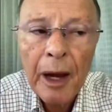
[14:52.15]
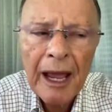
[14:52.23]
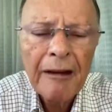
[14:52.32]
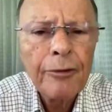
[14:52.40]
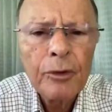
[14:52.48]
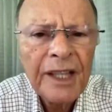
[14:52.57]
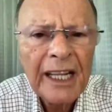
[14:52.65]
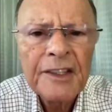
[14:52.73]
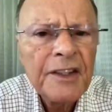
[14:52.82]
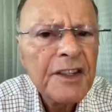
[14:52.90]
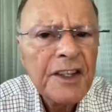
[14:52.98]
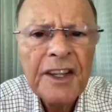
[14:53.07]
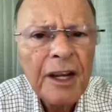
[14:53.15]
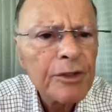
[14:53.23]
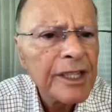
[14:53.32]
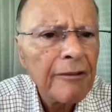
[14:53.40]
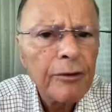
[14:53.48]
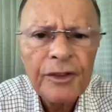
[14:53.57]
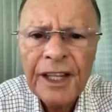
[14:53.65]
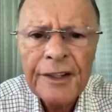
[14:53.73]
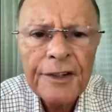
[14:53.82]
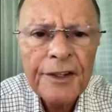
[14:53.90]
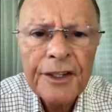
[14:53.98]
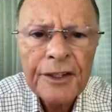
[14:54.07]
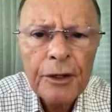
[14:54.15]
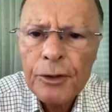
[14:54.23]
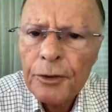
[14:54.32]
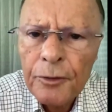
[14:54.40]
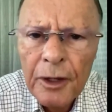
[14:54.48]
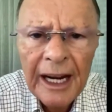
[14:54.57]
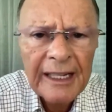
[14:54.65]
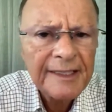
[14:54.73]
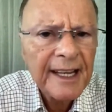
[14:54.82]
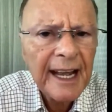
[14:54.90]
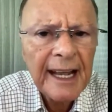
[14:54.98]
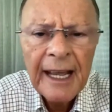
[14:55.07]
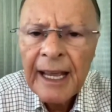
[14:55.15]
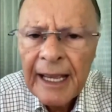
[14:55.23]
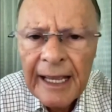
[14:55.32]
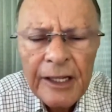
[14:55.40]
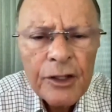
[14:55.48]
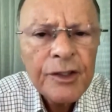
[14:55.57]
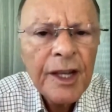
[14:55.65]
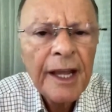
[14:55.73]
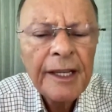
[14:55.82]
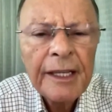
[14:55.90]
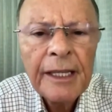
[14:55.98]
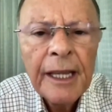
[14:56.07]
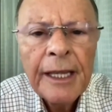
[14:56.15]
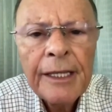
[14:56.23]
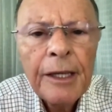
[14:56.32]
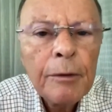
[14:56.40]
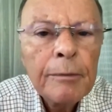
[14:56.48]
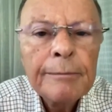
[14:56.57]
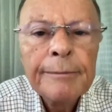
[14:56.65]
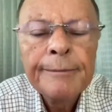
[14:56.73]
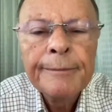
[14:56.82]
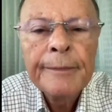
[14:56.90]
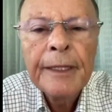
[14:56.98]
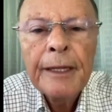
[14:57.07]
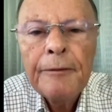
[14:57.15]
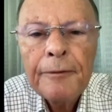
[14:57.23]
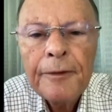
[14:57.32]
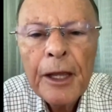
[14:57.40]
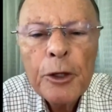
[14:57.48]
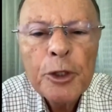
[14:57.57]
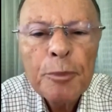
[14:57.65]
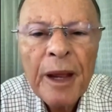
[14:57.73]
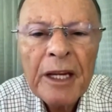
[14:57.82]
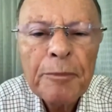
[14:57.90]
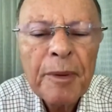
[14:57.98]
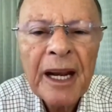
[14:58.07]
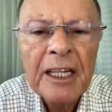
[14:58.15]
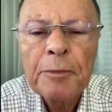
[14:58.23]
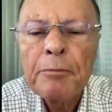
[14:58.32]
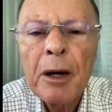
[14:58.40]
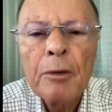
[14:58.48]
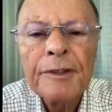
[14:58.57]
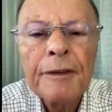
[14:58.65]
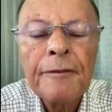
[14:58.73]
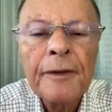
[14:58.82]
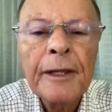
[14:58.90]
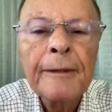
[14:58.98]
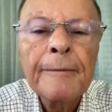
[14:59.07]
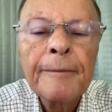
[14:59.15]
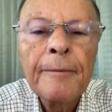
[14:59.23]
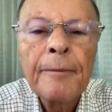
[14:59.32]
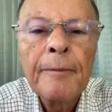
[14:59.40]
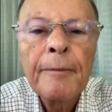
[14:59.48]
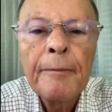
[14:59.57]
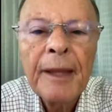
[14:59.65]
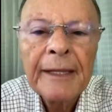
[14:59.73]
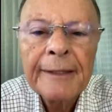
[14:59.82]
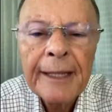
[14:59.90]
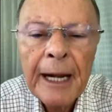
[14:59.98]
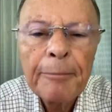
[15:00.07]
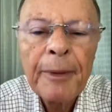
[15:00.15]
It was quickly. It's God's will, and I'm going to get married, and that's it. And I was doing everything.